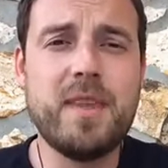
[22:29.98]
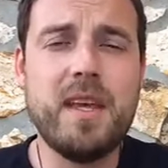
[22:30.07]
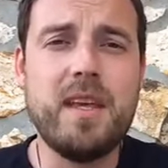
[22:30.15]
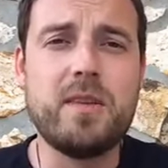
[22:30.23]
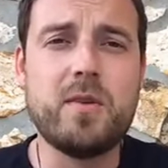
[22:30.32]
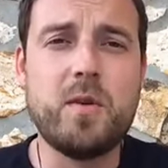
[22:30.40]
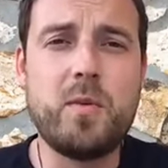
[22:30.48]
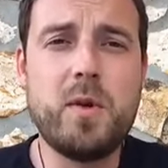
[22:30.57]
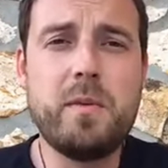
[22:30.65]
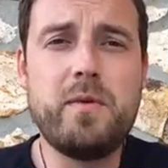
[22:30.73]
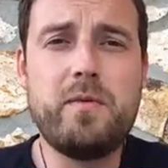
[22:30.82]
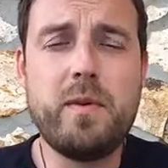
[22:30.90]
So it's a
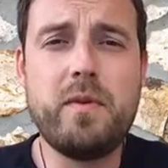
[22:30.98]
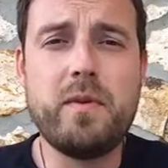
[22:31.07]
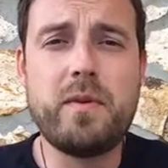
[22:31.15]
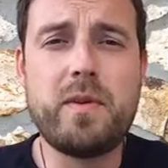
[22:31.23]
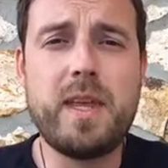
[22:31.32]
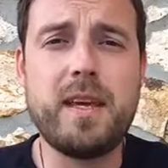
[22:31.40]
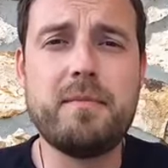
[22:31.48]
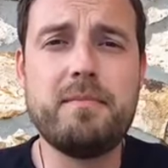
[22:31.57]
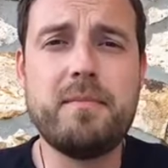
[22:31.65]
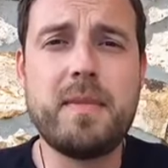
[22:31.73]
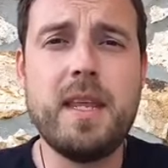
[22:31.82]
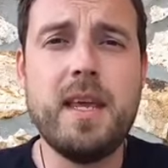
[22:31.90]
beautiful, beautiful thing.
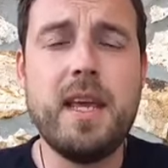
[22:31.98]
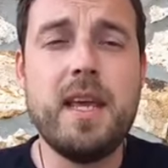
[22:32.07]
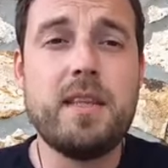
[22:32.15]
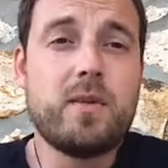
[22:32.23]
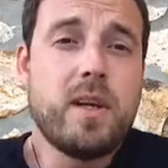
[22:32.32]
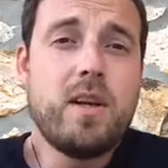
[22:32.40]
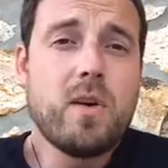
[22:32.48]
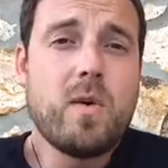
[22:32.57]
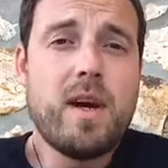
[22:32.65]
So there you go.